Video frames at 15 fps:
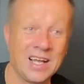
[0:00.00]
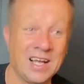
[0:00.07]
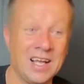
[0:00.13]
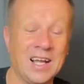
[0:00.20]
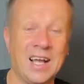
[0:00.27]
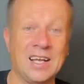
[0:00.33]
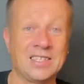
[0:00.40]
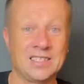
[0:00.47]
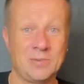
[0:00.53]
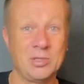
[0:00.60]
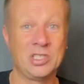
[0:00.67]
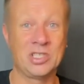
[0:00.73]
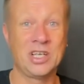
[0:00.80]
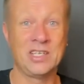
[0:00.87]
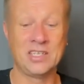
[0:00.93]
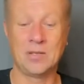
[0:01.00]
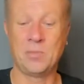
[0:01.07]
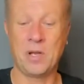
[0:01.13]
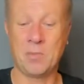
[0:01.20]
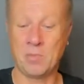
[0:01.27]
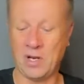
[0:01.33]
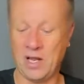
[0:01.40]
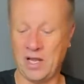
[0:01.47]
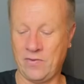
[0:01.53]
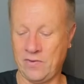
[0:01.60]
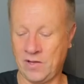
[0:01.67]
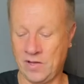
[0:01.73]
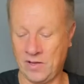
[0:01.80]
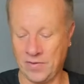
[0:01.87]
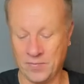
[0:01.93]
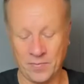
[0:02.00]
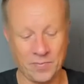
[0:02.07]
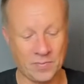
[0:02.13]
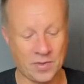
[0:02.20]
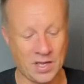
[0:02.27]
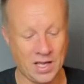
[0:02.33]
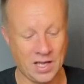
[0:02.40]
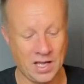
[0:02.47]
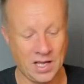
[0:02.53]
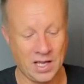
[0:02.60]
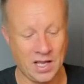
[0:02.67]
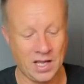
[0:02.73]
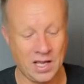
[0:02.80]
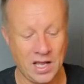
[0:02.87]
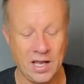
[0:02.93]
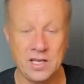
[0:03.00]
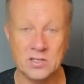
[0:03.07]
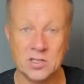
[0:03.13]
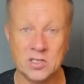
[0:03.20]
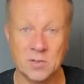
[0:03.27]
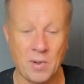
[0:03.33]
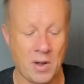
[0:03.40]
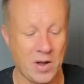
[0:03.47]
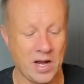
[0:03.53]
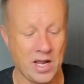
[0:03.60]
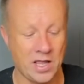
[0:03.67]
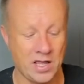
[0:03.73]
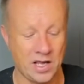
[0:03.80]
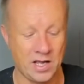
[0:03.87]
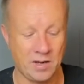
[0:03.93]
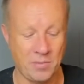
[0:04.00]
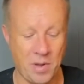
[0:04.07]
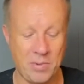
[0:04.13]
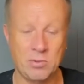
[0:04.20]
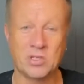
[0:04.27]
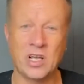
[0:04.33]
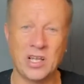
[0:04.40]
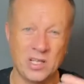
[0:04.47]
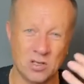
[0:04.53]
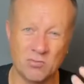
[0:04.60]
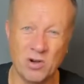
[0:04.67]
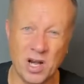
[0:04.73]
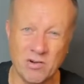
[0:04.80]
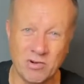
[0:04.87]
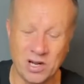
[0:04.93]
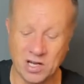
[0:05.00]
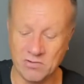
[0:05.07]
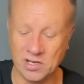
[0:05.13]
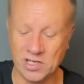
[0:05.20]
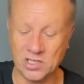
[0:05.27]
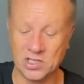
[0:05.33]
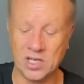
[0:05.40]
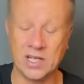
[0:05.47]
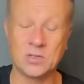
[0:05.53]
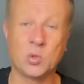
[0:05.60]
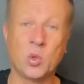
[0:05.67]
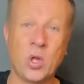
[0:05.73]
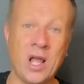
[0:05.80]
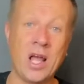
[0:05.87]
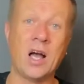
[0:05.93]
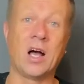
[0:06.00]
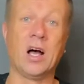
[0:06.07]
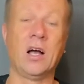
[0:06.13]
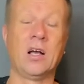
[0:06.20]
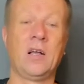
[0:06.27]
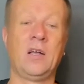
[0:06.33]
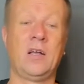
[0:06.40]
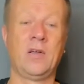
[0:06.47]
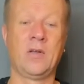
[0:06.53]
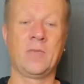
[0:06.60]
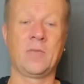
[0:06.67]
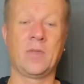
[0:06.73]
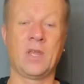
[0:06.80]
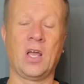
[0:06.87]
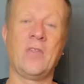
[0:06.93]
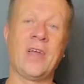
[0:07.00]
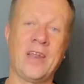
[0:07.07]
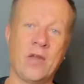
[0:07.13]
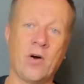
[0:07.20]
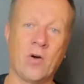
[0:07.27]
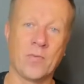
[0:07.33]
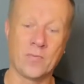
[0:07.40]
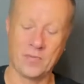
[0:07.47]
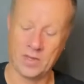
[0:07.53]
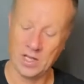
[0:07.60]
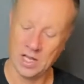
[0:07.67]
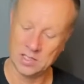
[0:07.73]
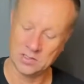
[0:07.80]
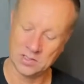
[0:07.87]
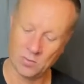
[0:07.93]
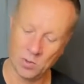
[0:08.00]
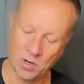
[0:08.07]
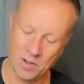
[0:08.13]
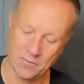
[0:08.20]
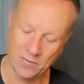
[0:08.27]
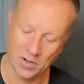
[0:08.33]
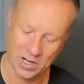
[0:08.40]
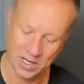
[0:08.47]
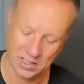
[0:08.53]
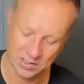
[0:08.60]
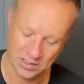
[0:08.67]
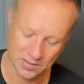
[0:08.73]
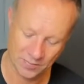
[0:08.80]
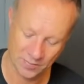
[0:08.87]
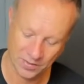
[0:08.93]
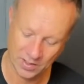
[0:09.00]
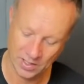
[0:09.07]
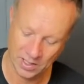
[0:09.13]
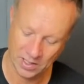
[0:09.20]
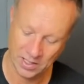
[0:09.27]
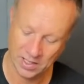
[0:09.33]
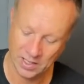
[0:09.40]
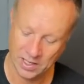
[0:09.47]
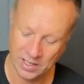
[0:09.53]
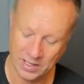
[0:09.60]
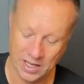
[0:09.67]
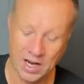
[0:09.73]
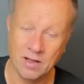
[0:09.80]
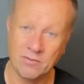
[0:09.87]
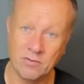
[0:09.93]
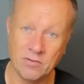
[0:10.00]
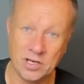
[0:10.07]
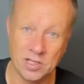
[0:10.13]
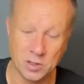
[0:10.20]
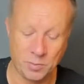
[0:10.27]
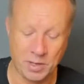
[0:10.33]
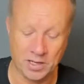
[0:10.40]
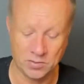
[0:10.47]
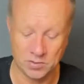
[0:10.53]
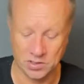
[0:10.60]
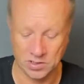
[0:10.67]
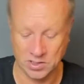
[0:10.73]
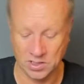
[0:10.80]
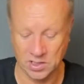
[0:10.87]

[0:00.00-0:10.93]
It has to be seen to be believed. They'll eat just about anything, and people say these are really, really greedy snakes. Well, they are, and they're not. So what I find is they have greedy spells.